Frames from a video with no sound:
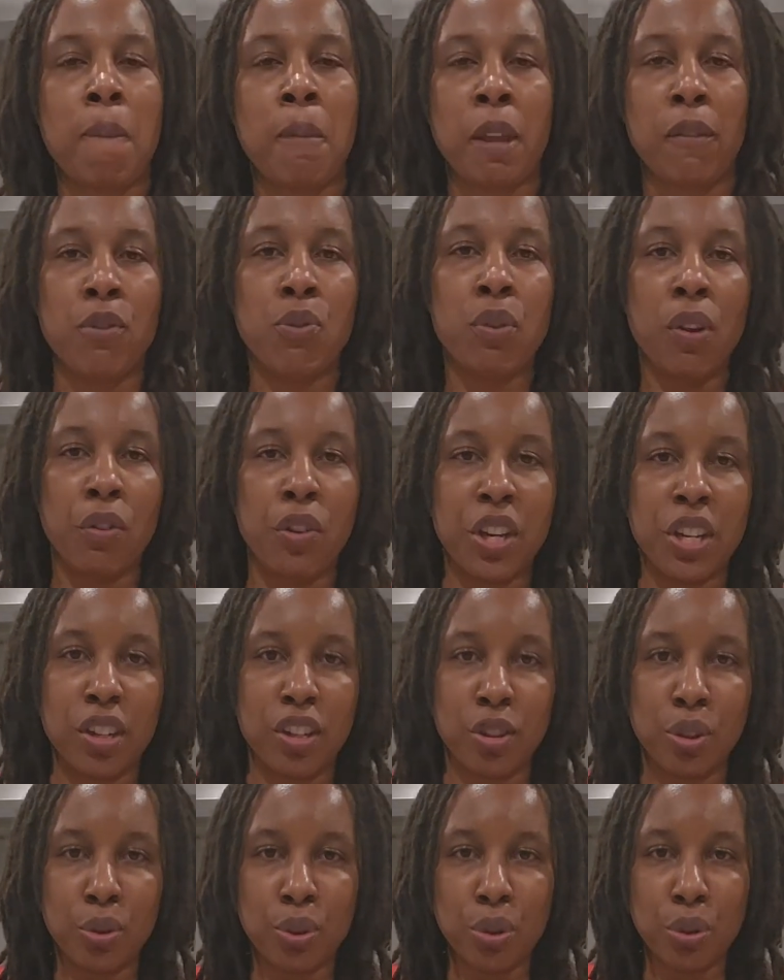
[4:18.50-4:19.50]
if you've ever eaten
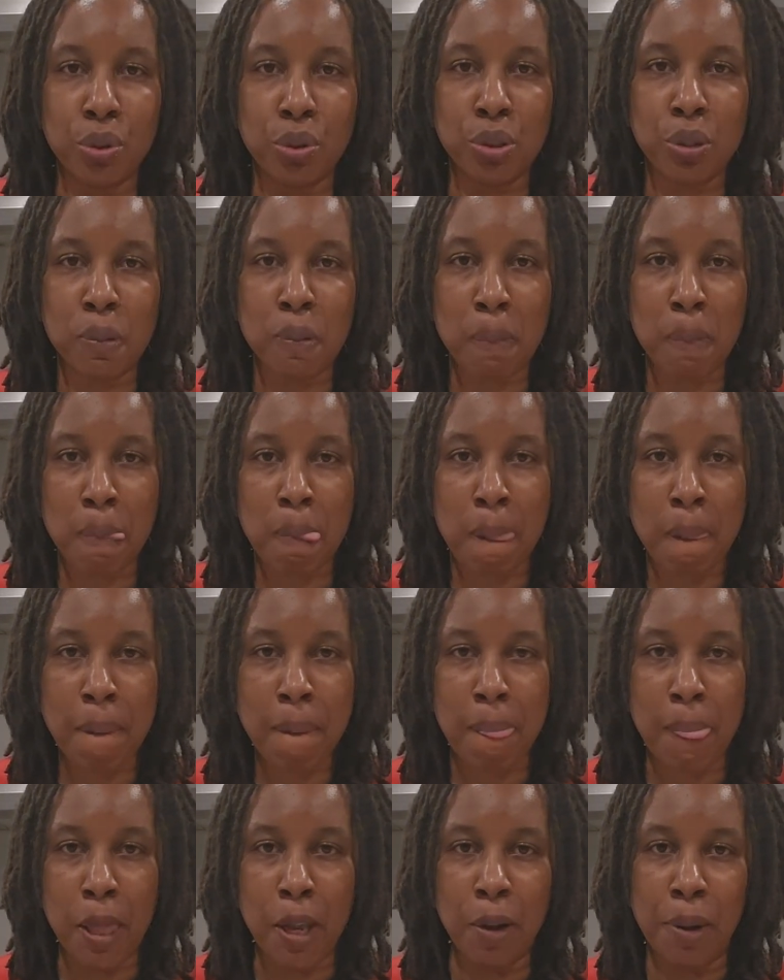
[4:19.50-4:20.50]
at Lulu's,
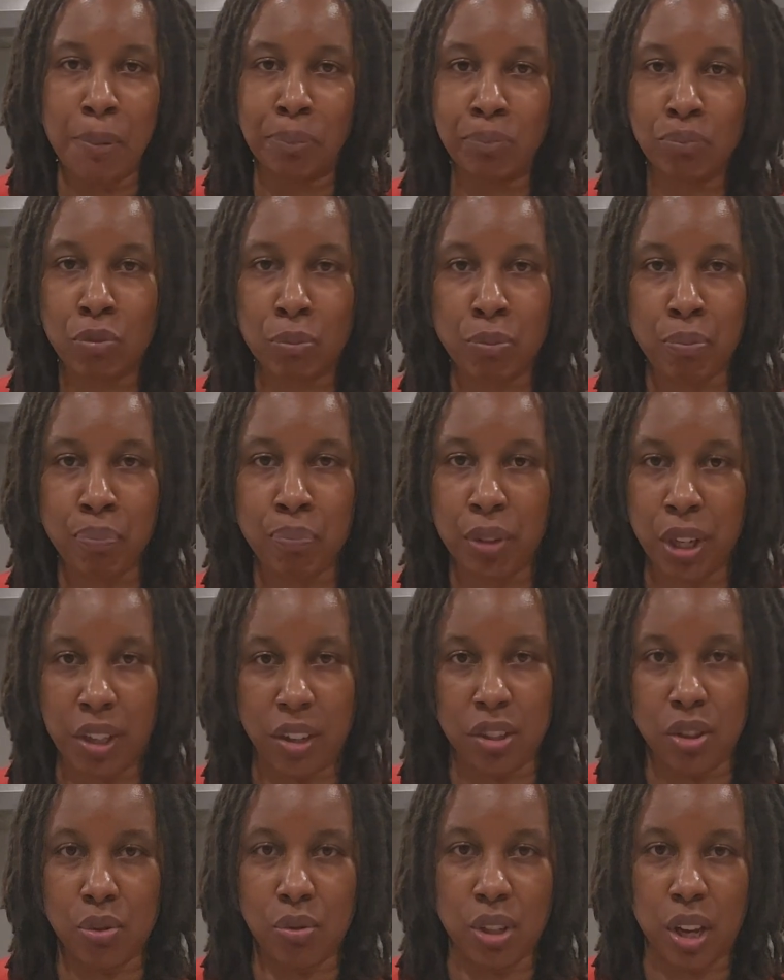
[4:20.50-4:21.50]
I
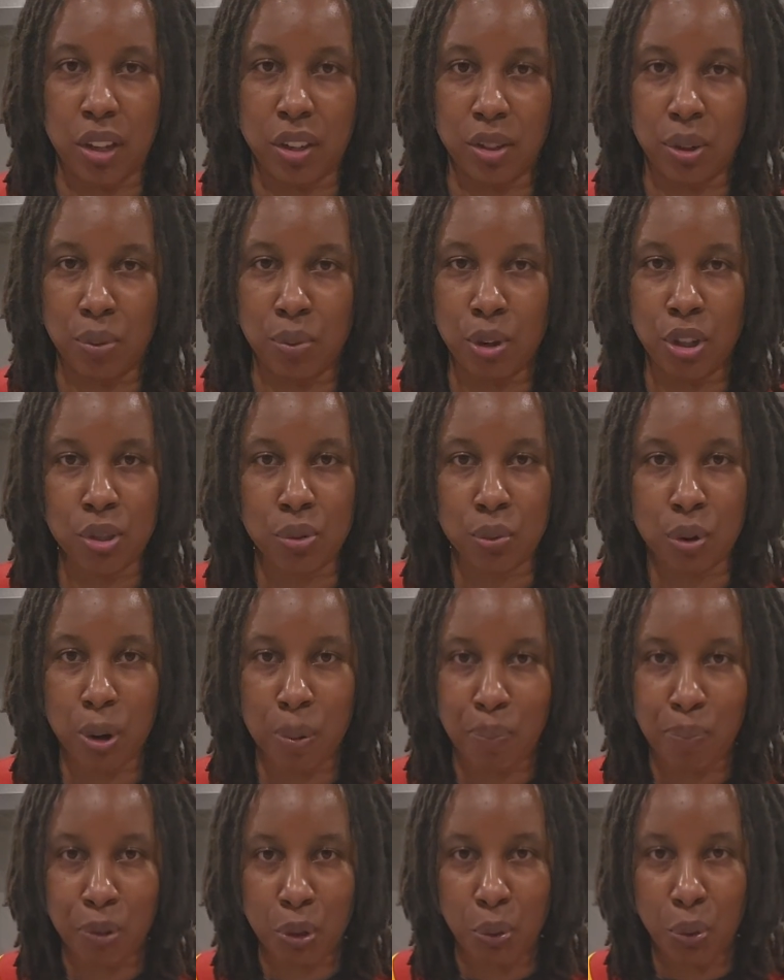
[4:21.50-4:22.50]
guess it was like the
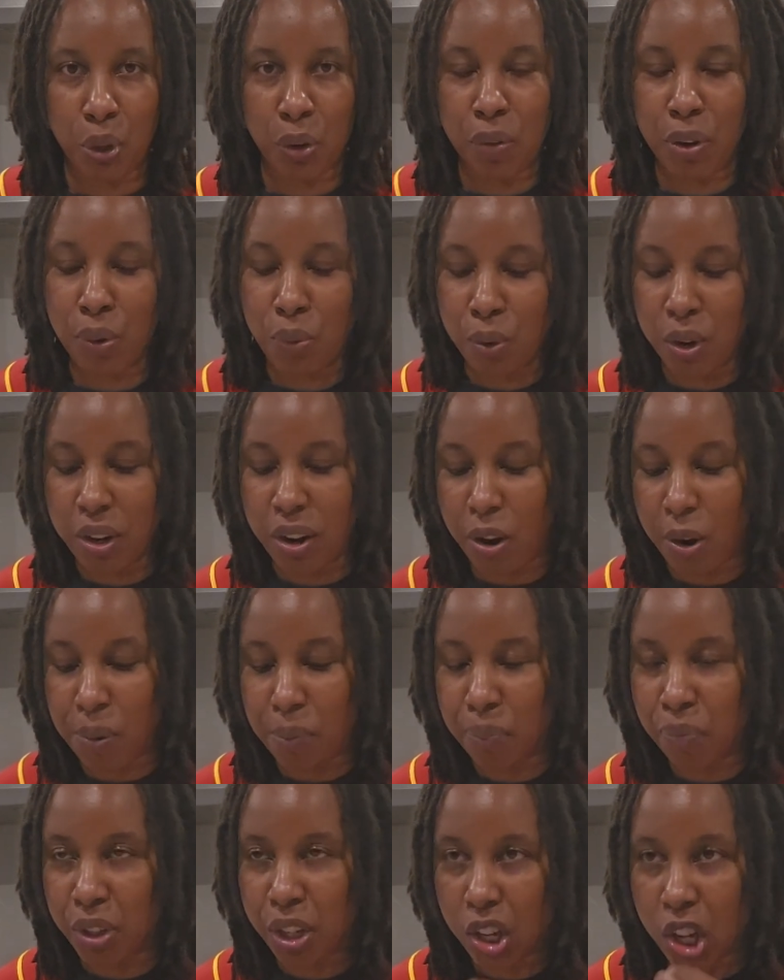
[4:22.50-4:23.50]
restaurant or whatever that went down,
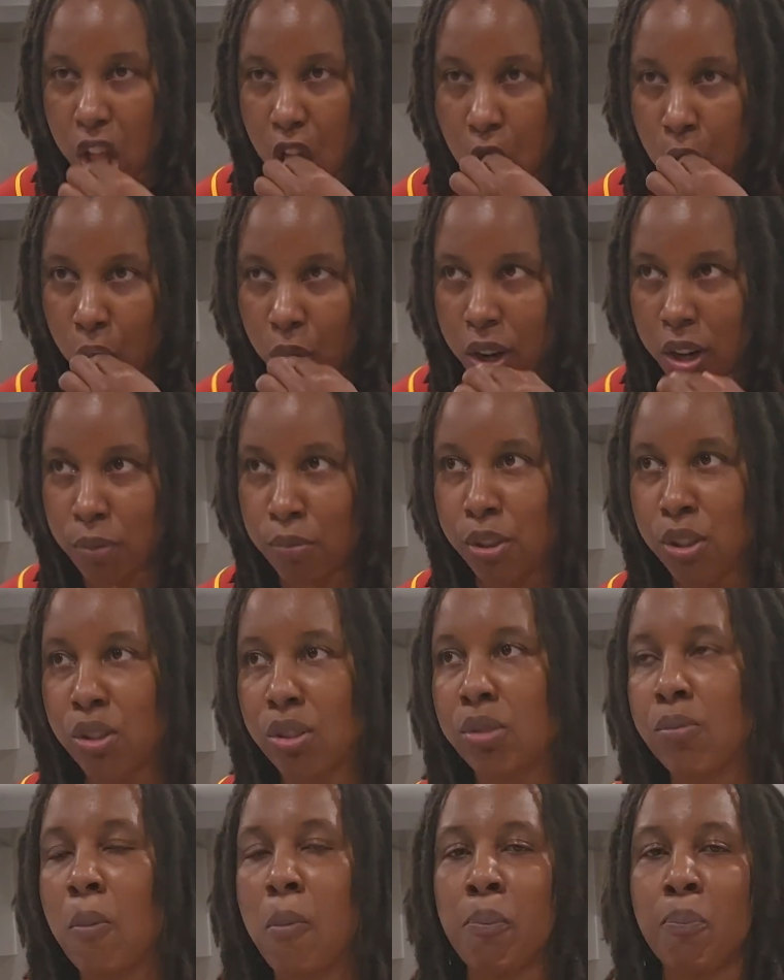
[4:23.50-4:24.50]
that went out of
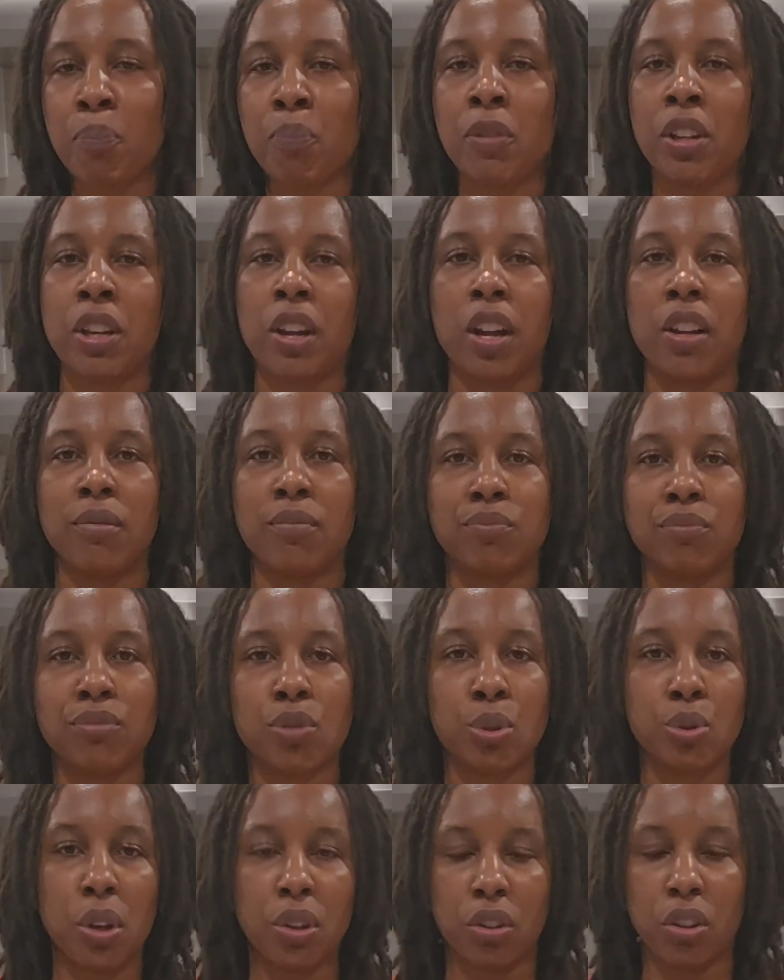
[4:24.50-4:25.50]
business. Not
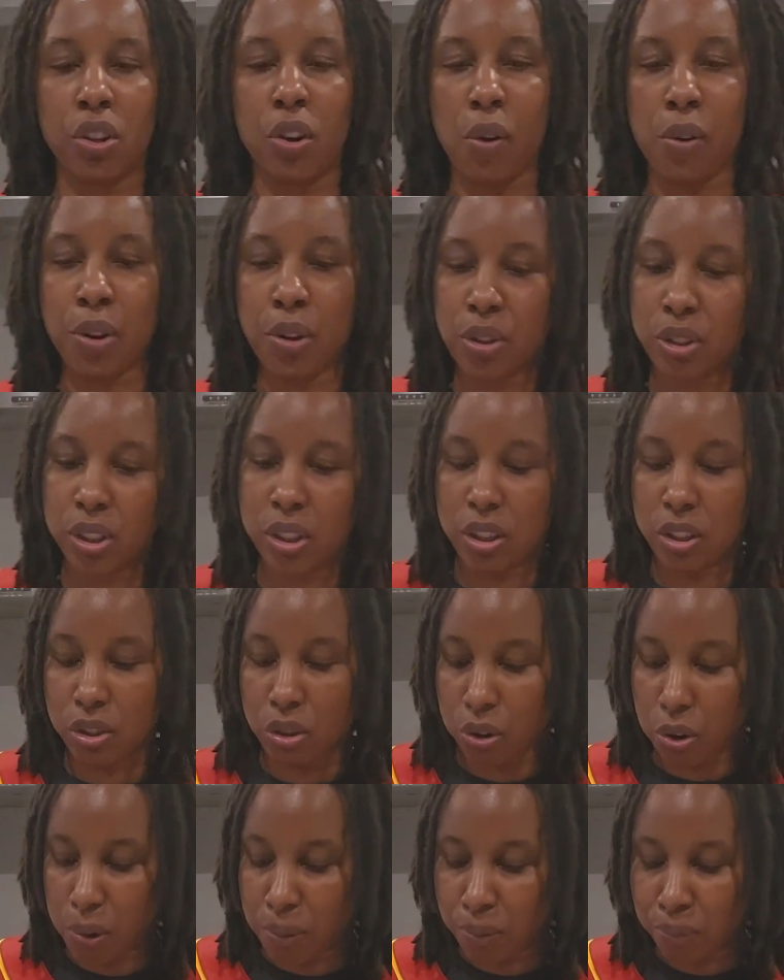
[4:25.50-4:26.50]
too long ago here in San
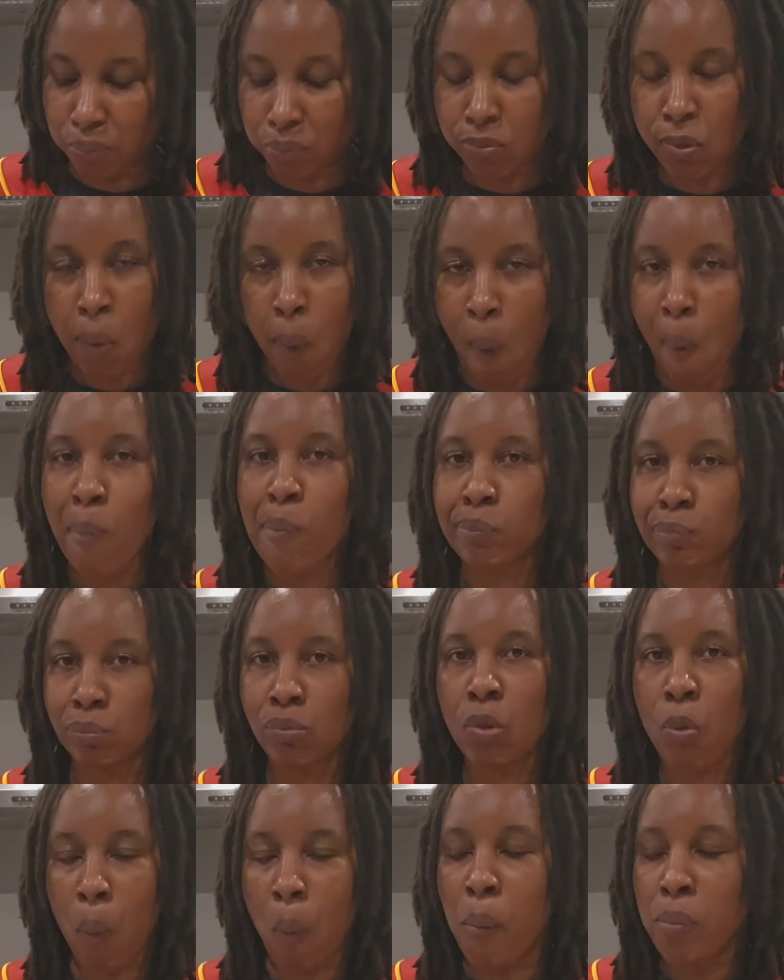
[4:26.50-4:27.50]
Antonio.
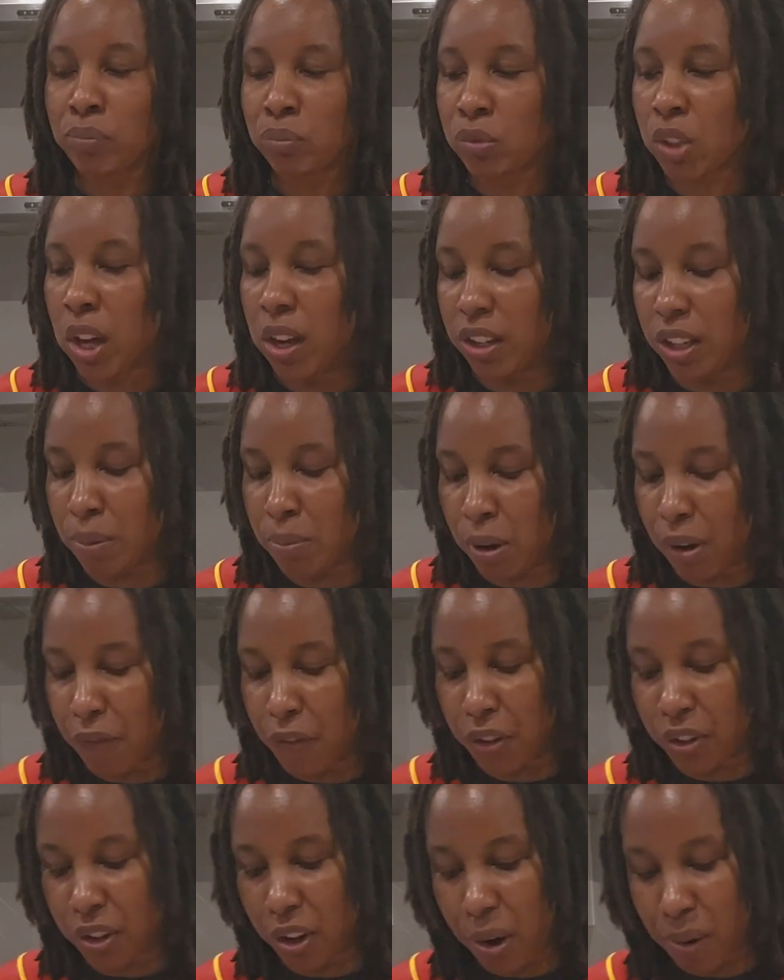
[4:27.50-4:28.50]
Kind of gave me a
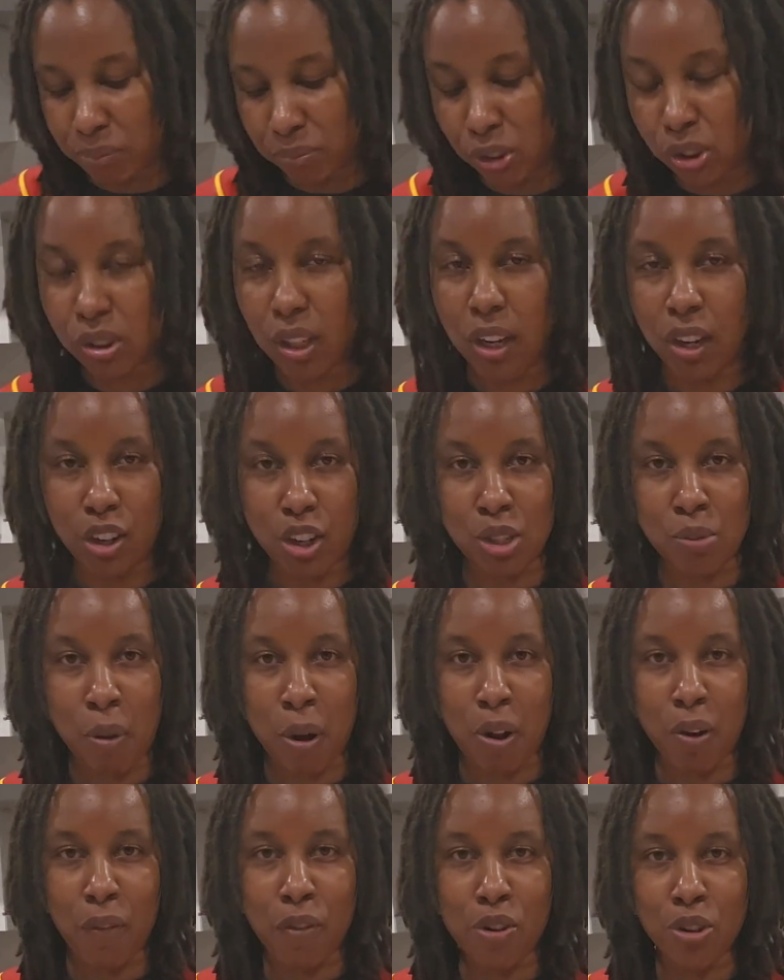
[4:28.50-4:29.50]
feel of it, just like in a
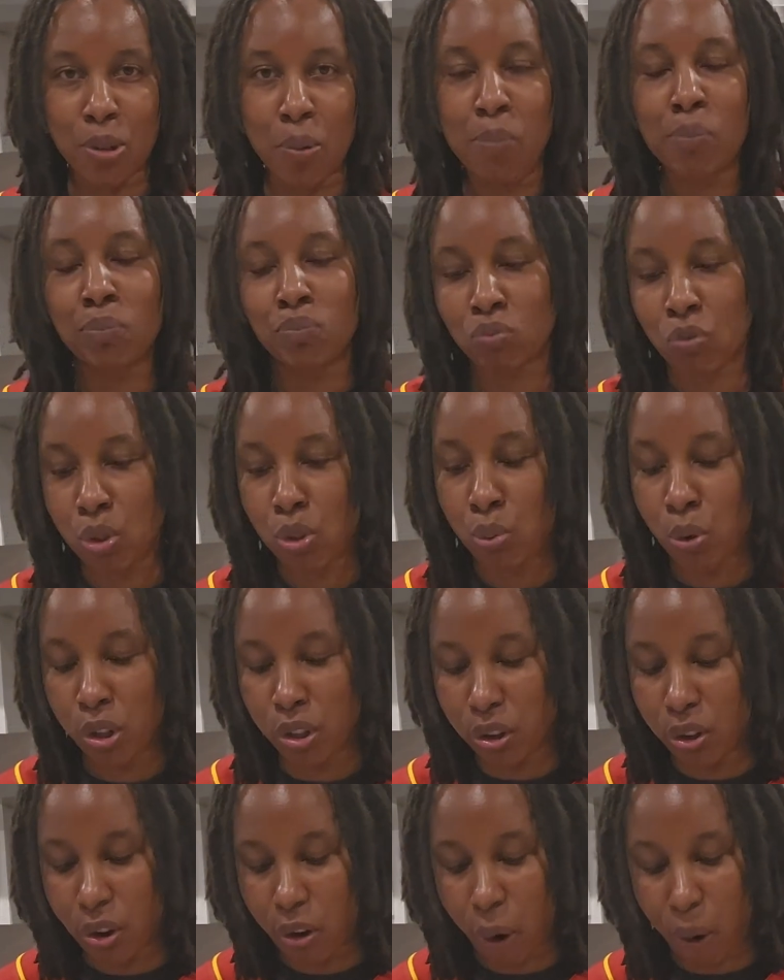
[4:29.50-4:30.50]
smaller version. It's
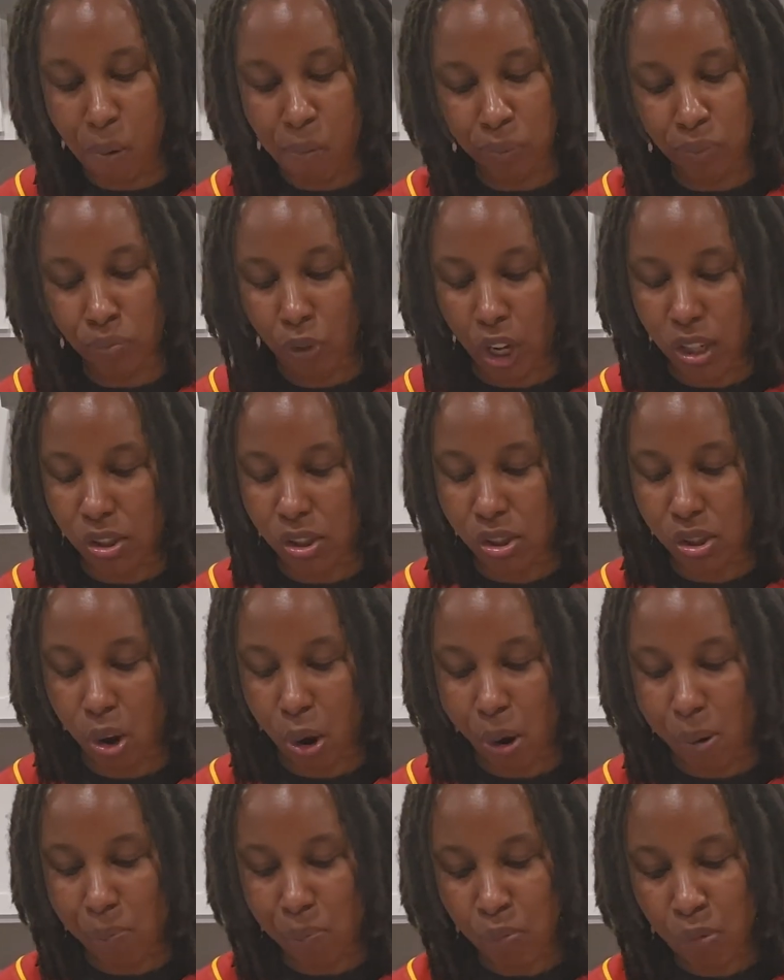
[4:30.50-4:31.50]
really good though, nice and
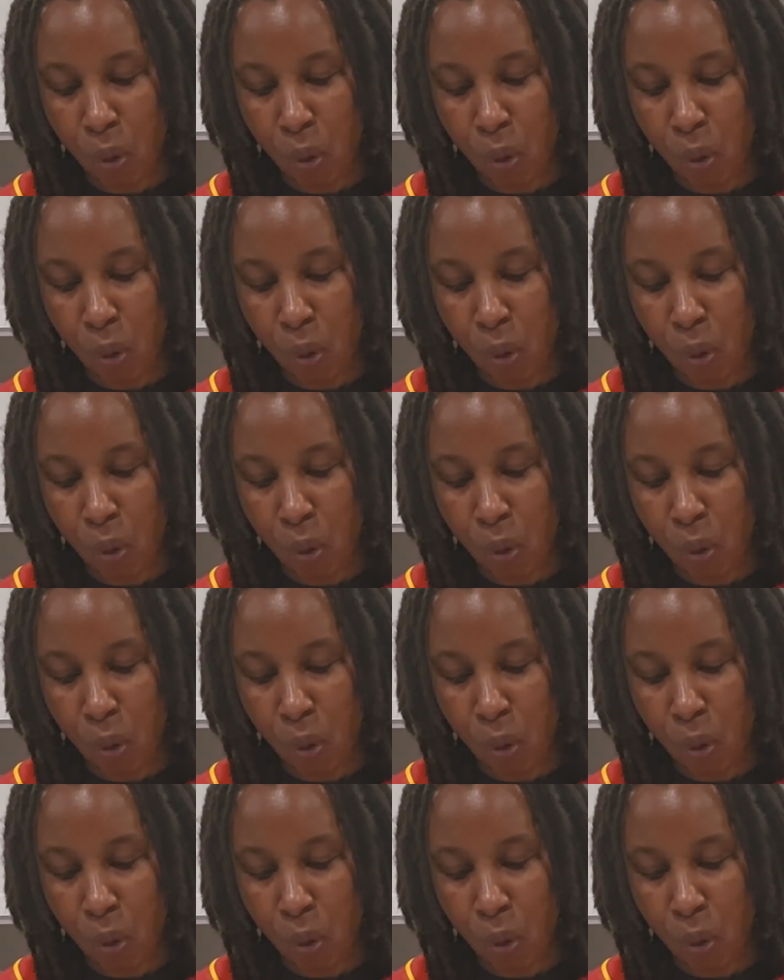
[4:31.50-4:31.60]
soft.